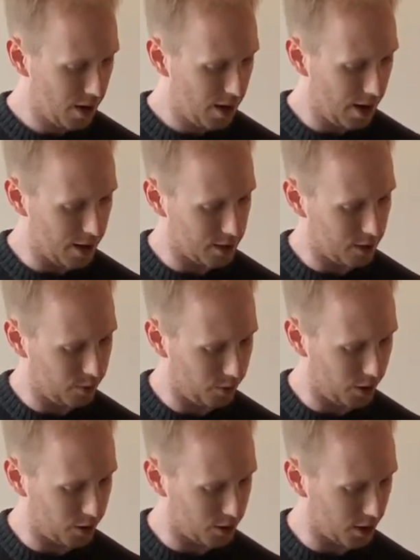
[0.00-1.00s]
as it
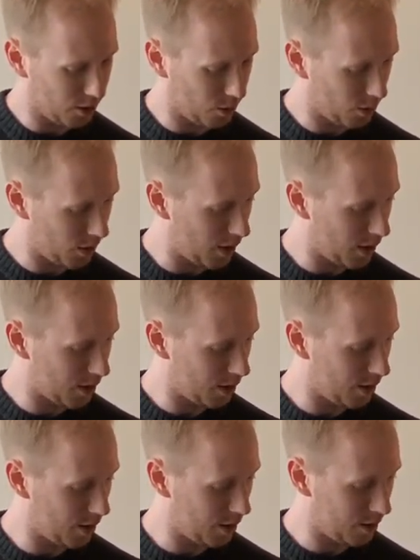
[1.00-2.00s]
feels, I don't think.
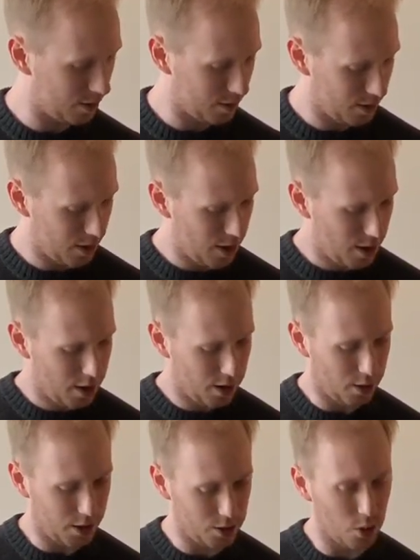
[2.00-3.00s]

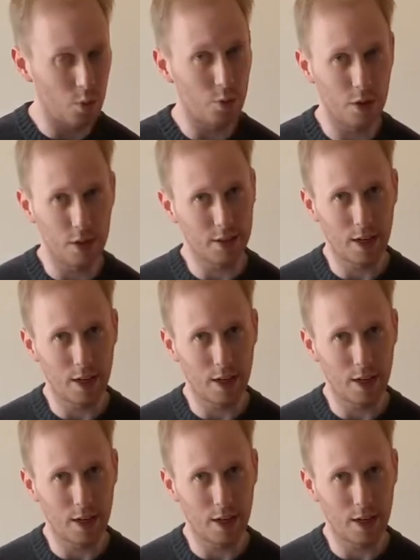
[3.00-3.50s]
I don't feel like